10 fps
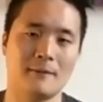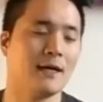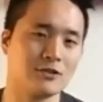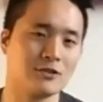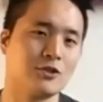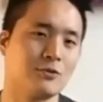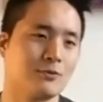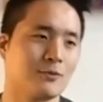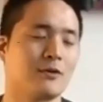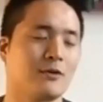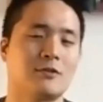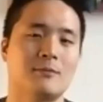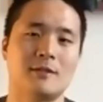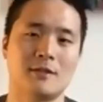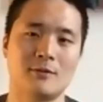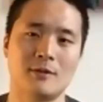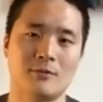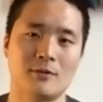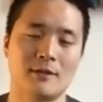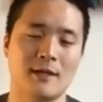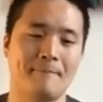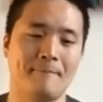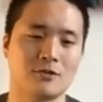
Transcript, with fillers: And I think that's true in regards to the material world, that